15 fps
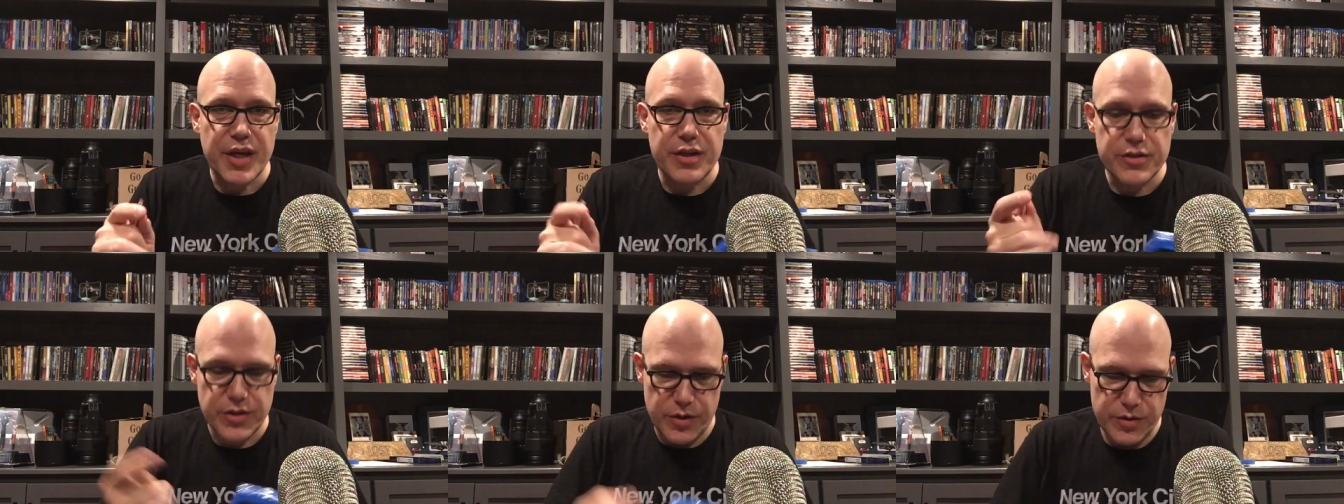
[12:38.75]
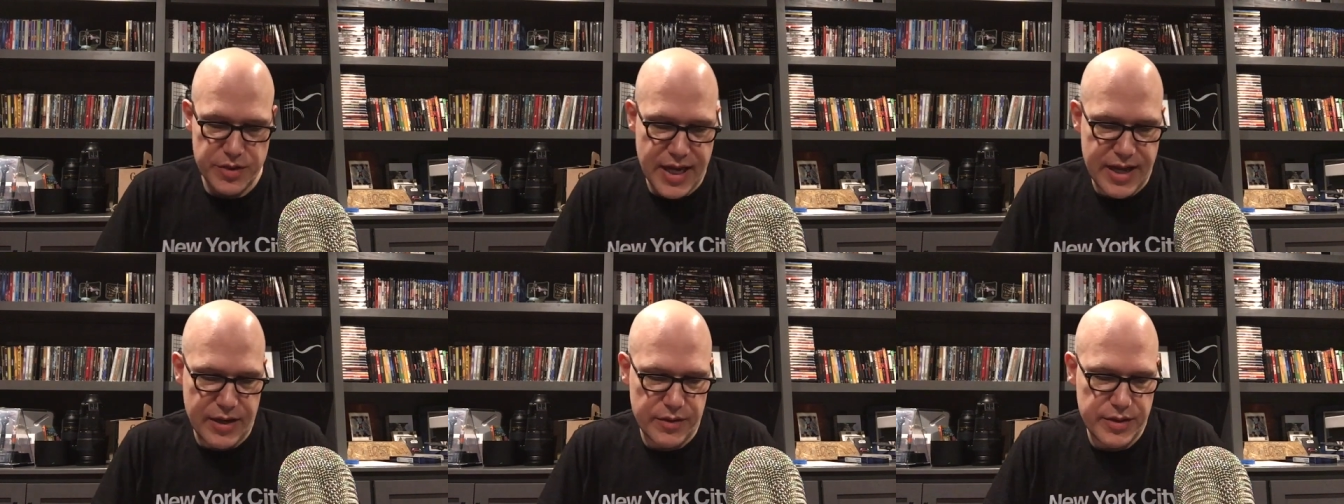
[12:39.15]
Turns
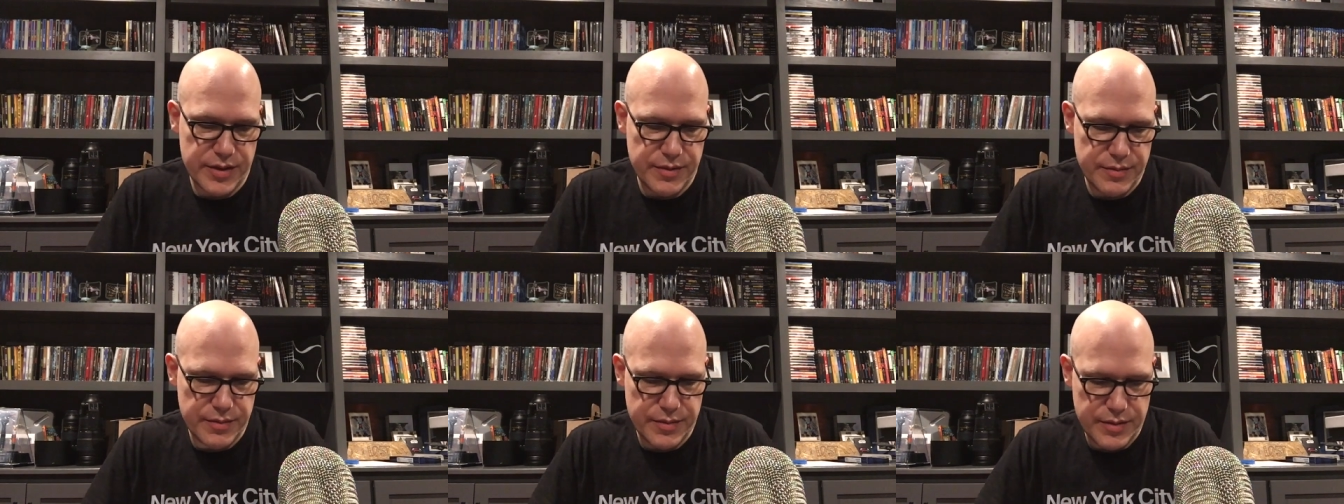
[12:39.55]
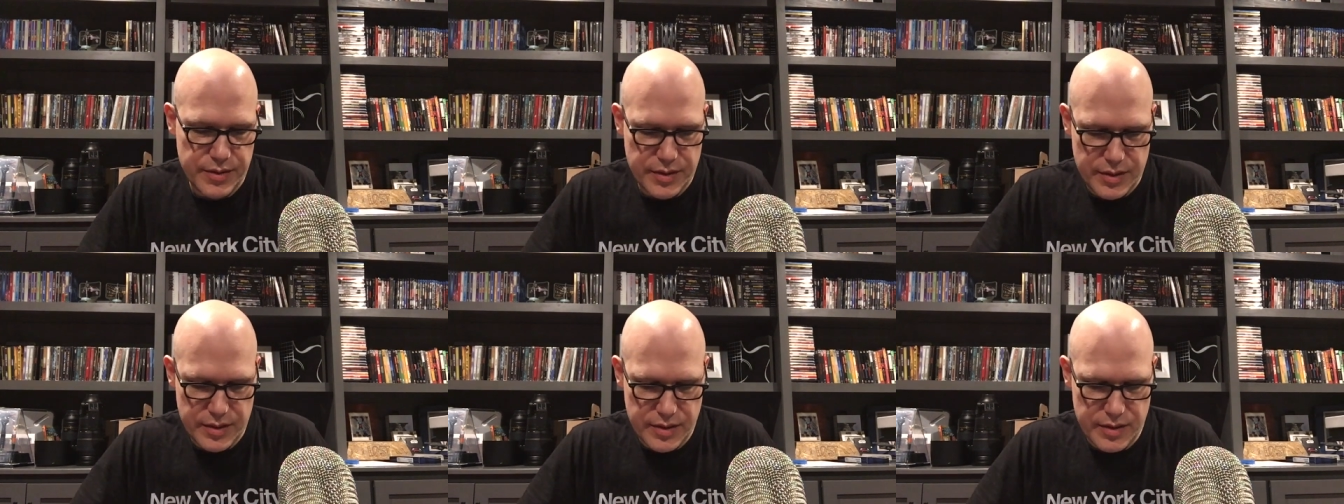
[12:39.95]
out
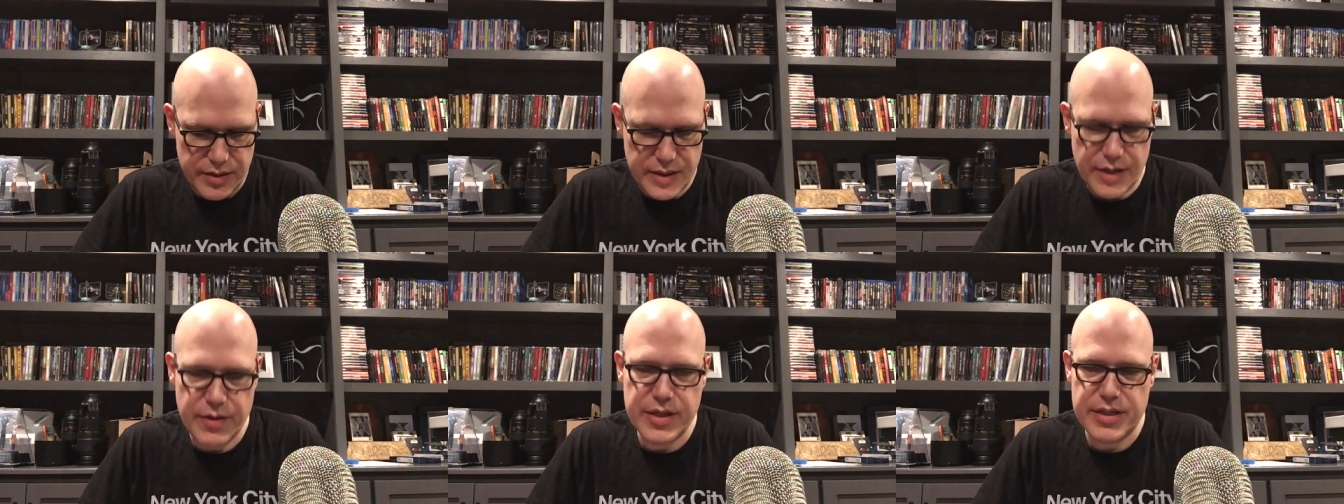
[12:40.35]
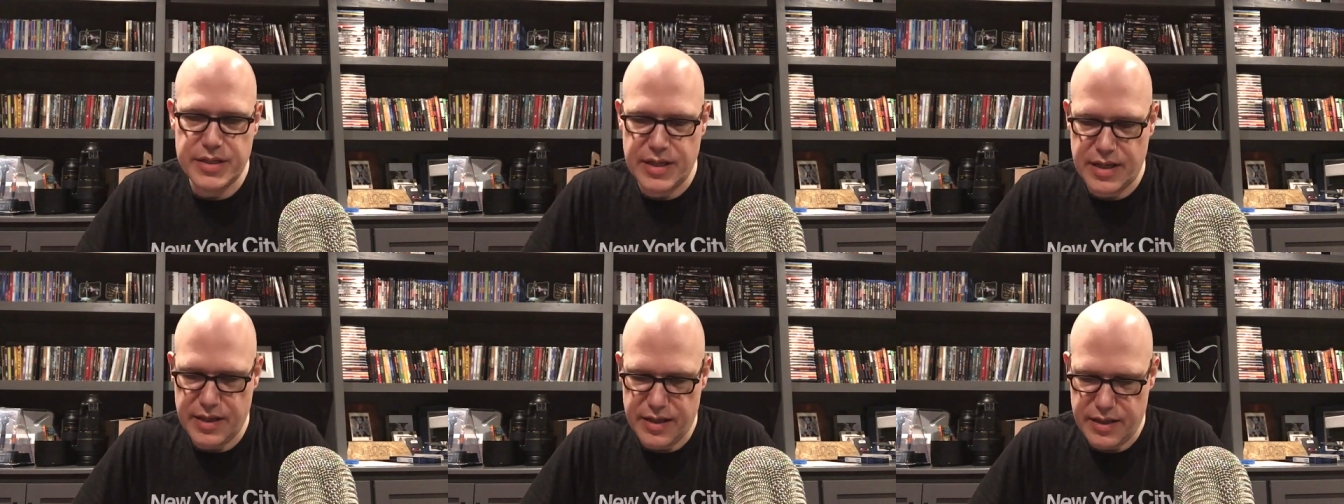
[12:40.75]
there is
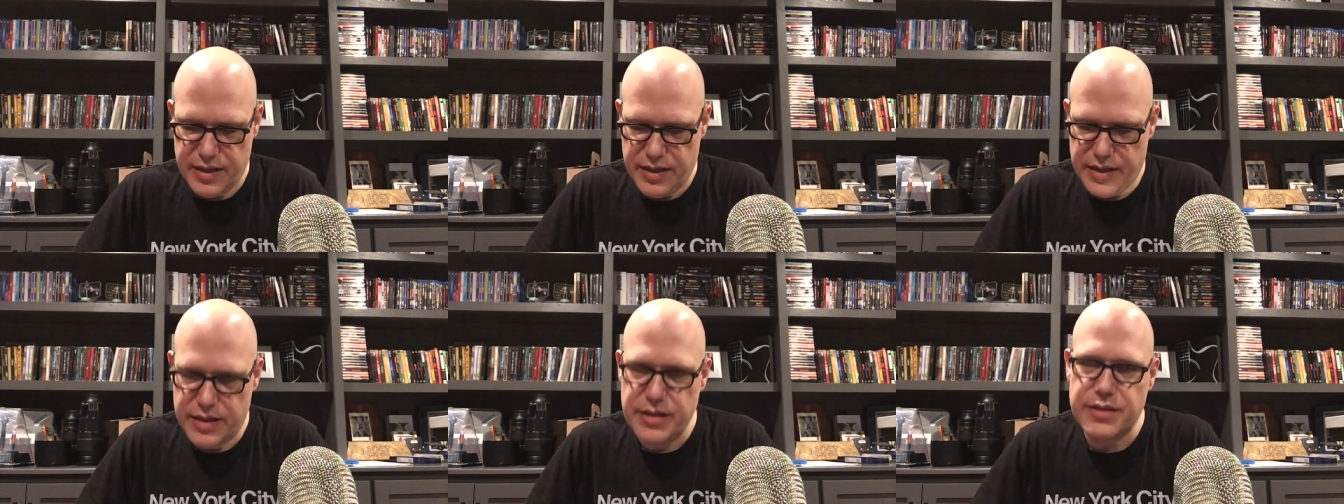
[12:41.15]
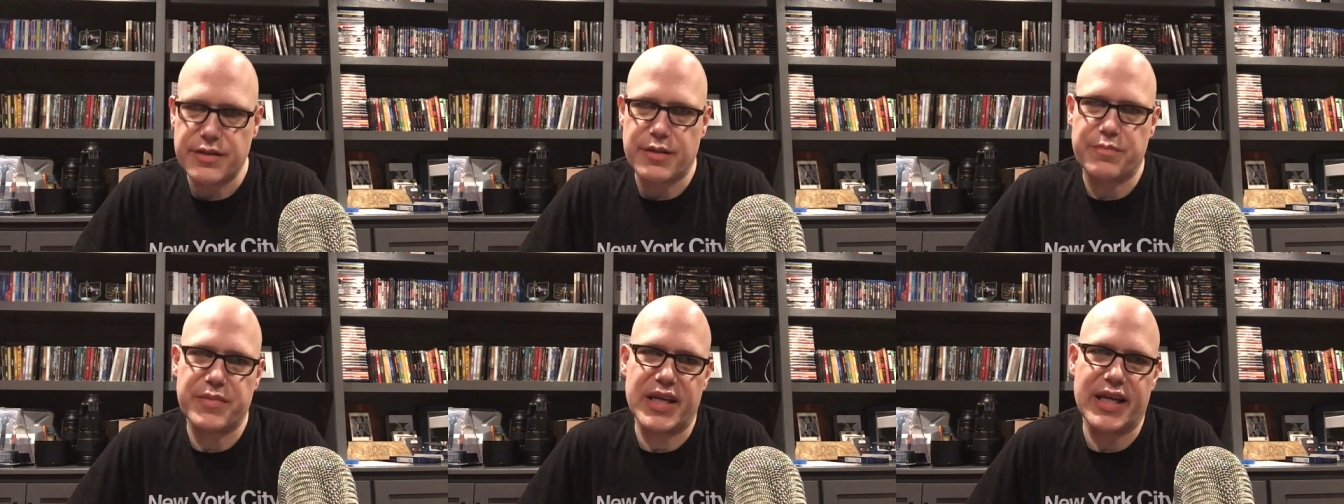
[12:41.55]

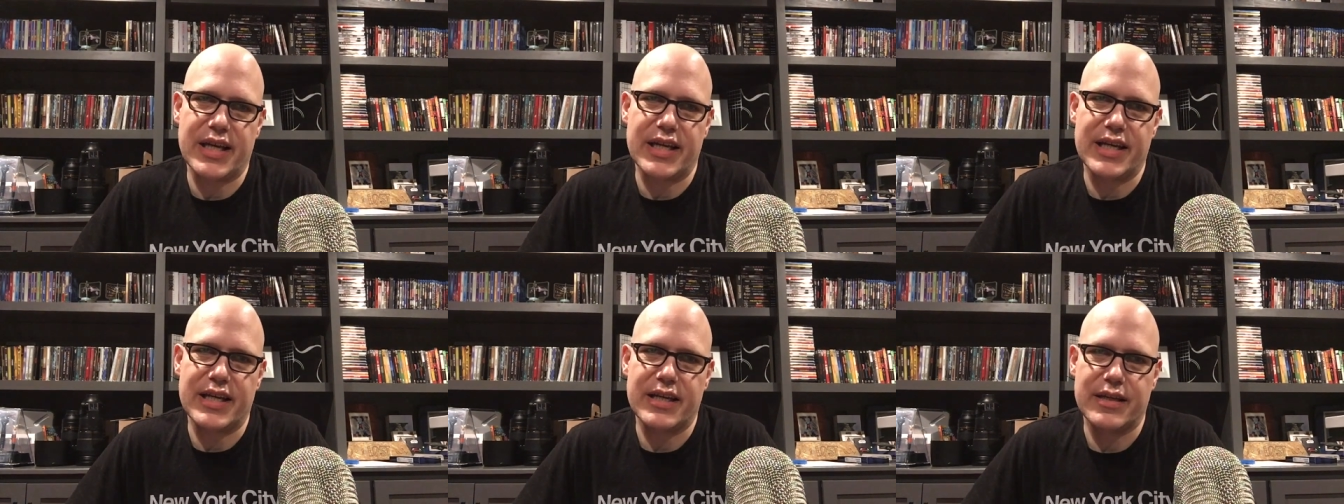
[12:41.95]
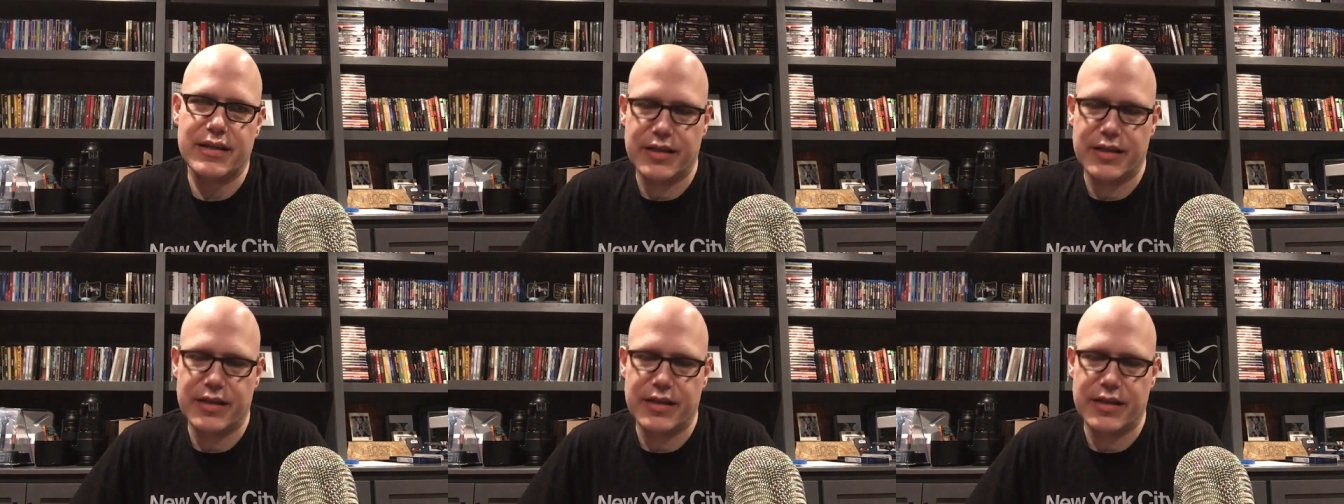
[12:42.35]
something that